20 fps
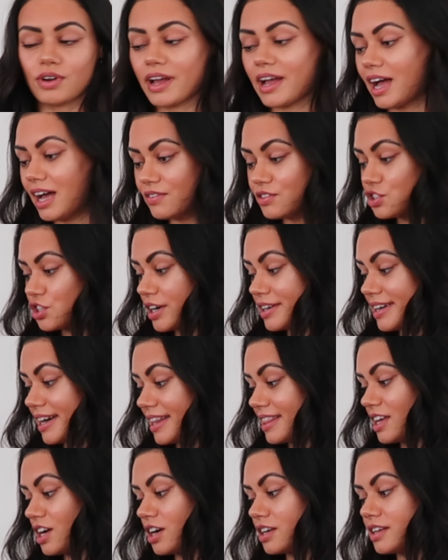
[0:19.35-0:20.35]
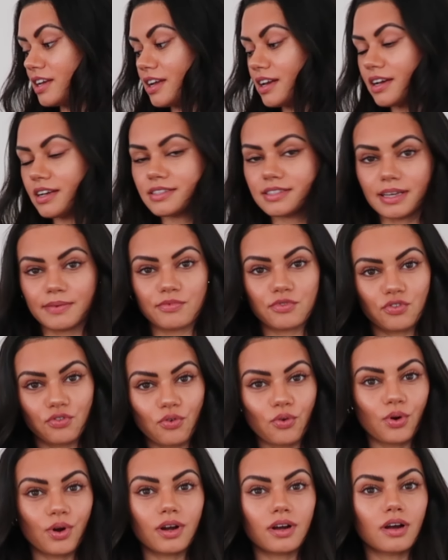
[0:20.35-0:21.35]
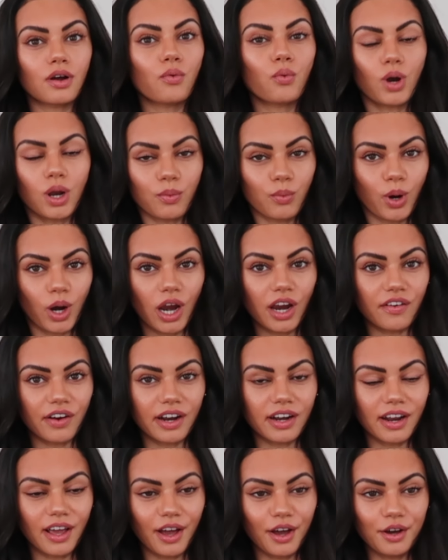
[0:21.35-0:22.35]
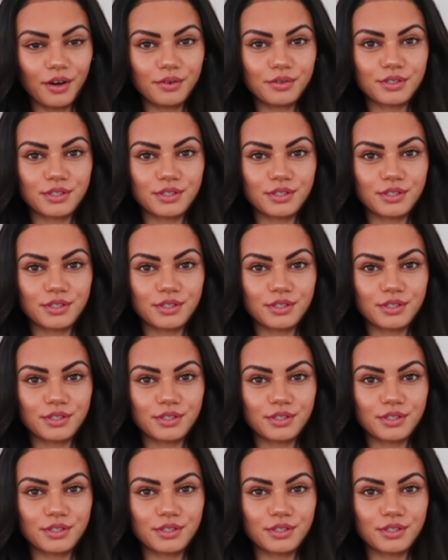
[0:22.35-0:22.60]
I haven't tried anything on yet except for what I'm wearing right now.